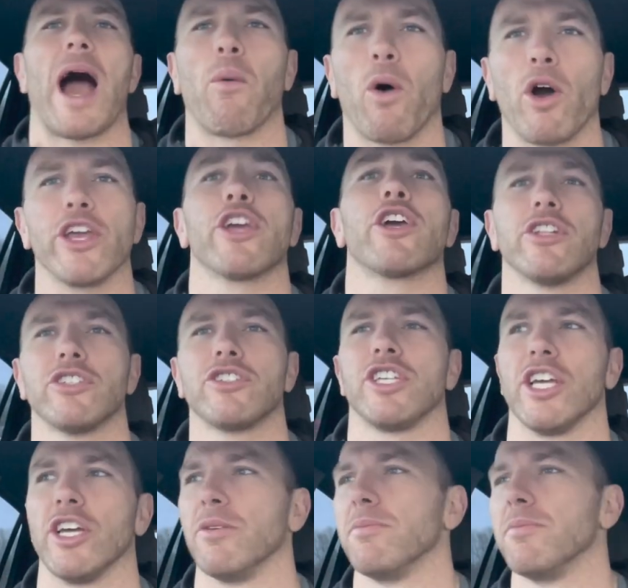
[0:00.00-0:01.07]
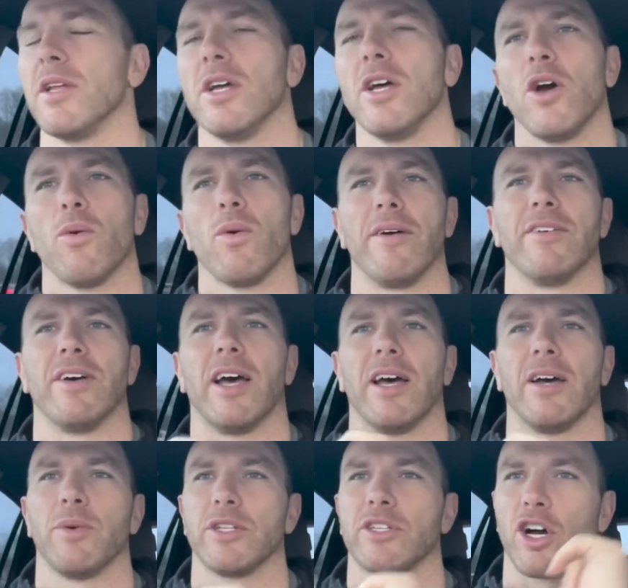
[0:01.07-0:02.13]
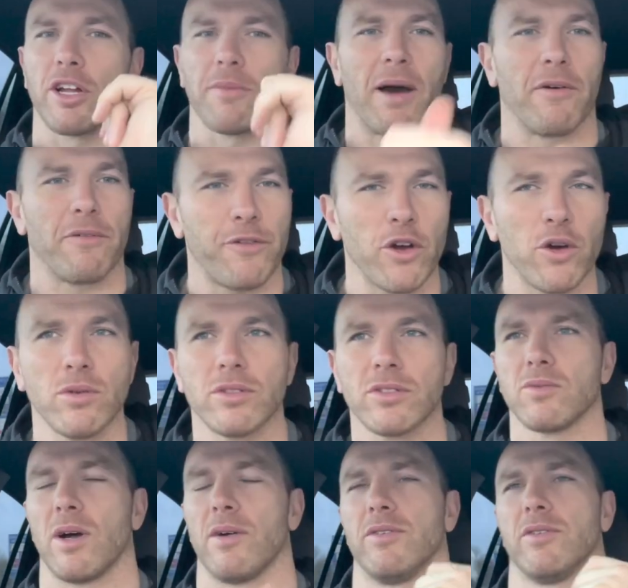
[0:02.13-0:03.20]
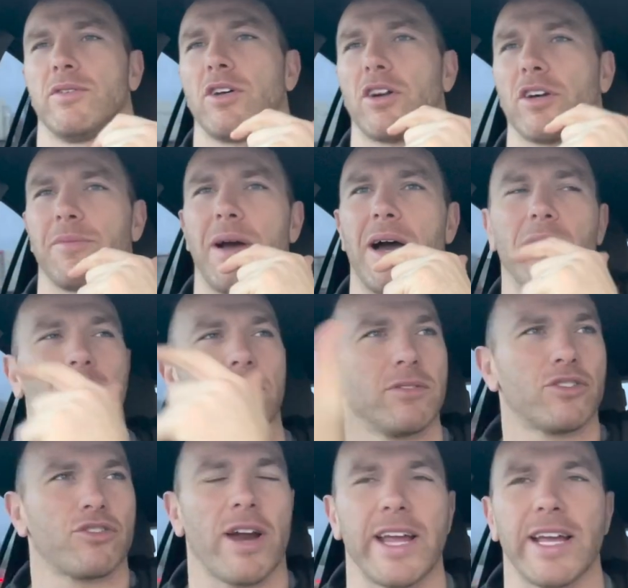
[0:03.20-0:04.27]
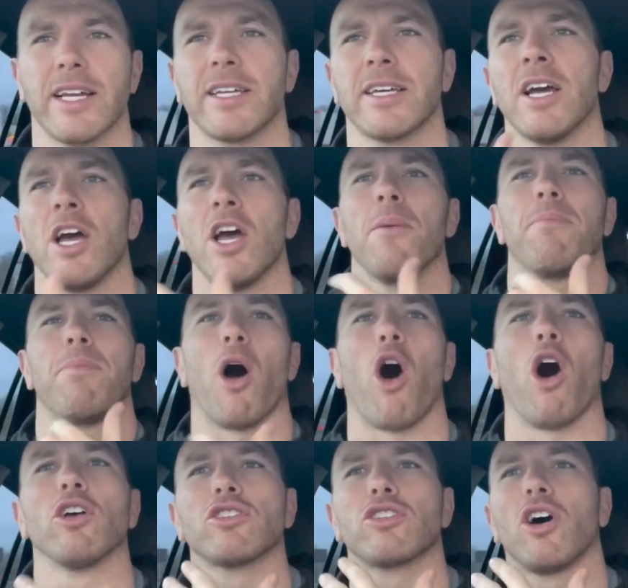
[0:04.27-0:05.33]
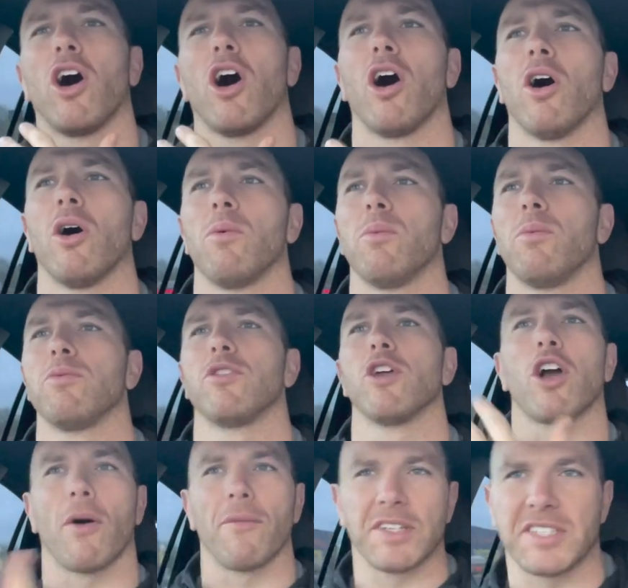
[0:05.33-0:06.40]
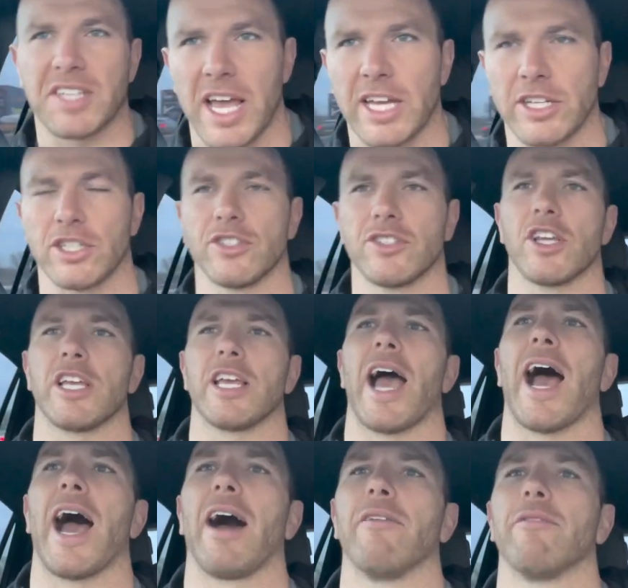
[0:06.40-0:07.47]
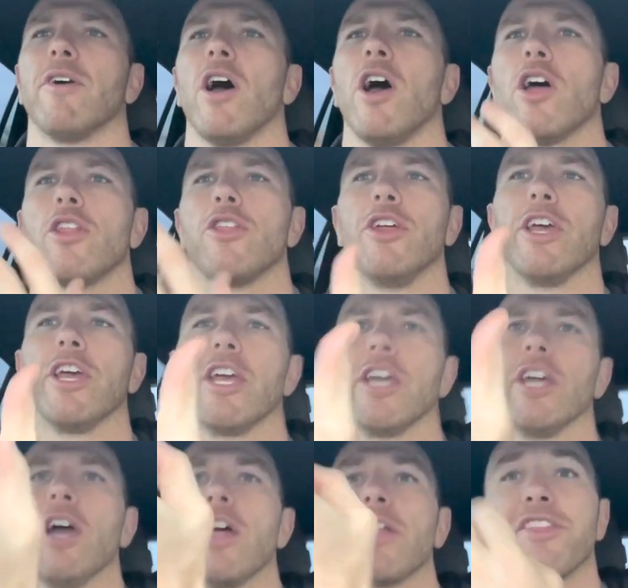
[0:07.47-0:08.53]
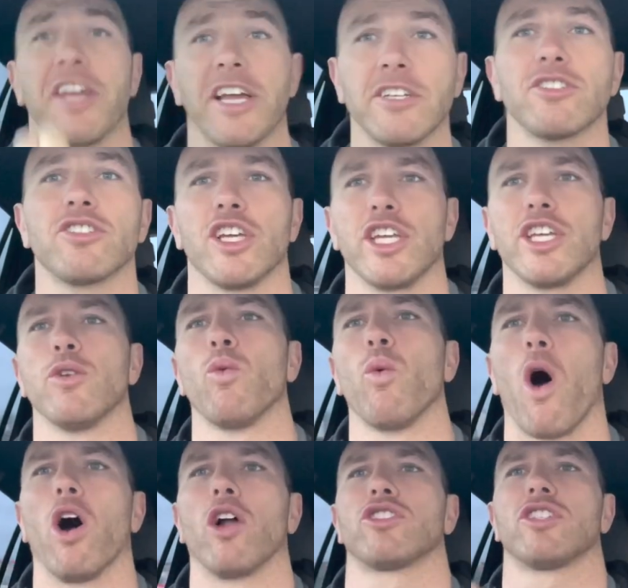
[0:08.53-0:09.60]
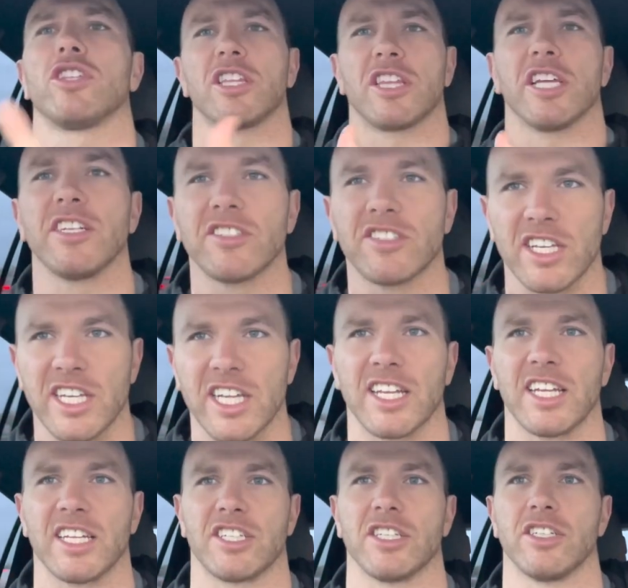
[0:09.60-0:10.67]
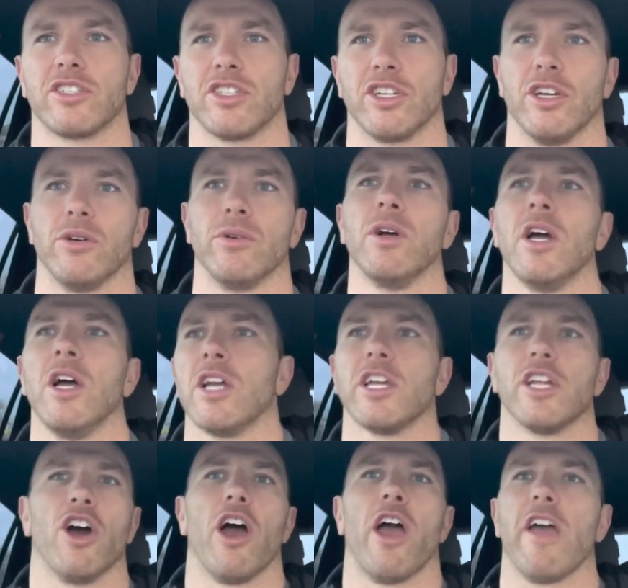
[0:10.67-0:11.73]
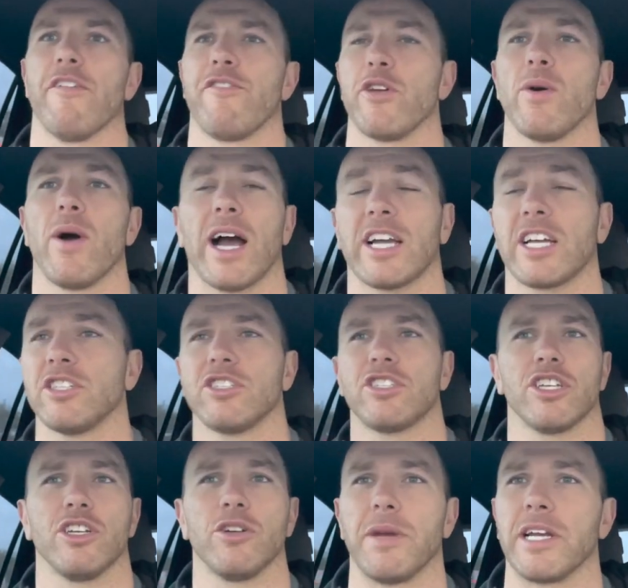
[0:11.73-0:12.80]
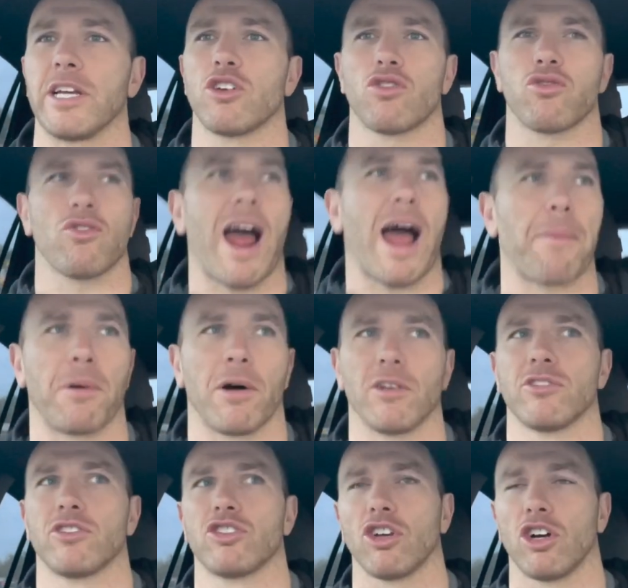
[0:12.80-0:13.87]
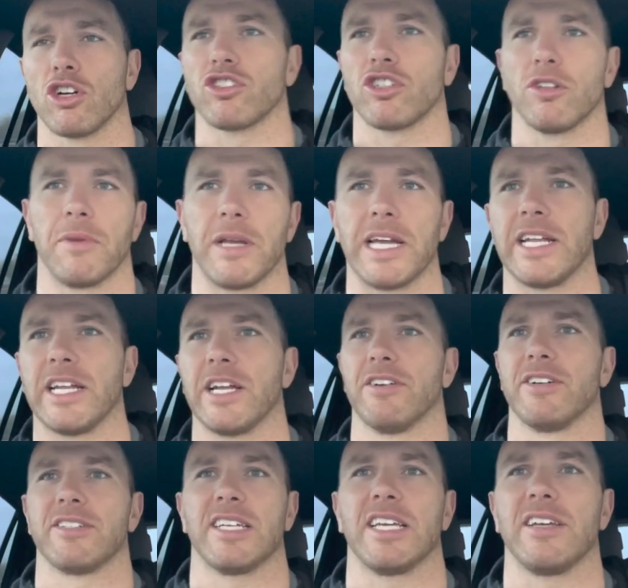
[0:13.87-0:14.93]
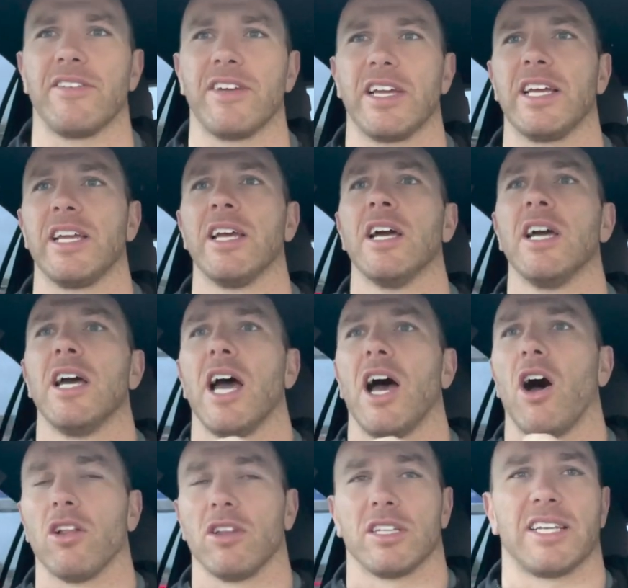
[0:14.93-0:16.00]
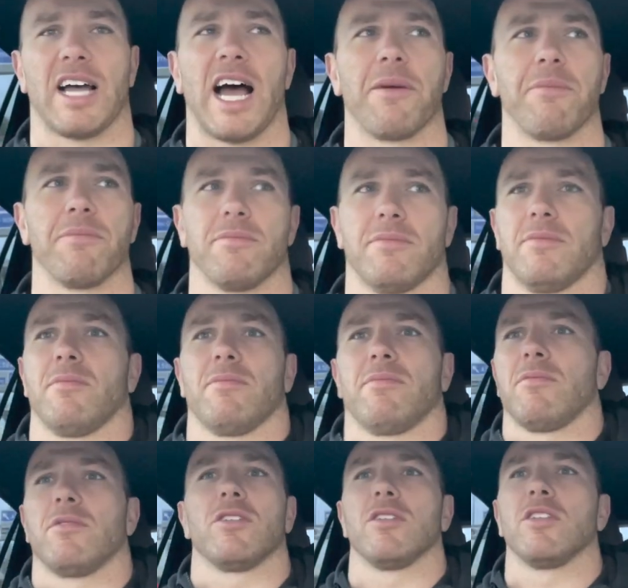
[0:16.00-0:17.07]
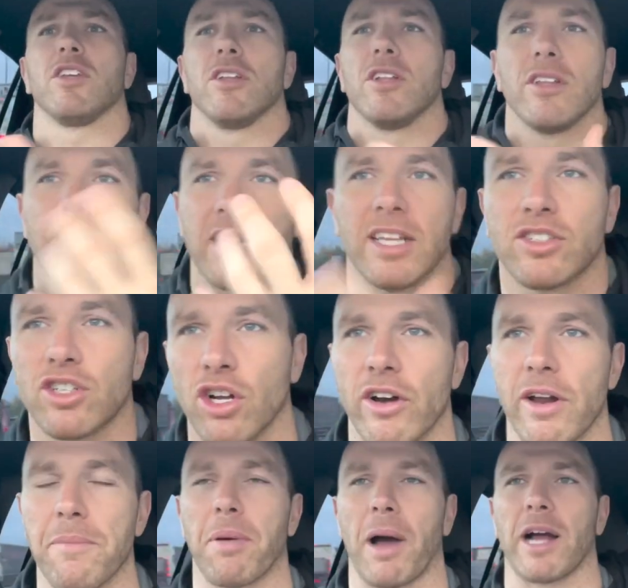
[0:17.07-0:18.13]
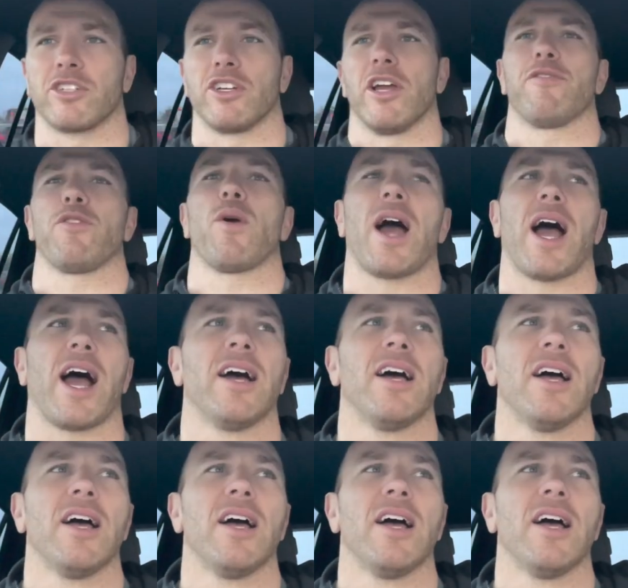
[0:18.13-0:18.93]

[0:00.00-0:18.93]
what you consume, whether we're talking about food, whether we're talking about drink, but also the conversations that you have, the things that you watch, the things that you listen to. You know, if you are consuming crap on social media and TV all the time, it's going to impact you. If you are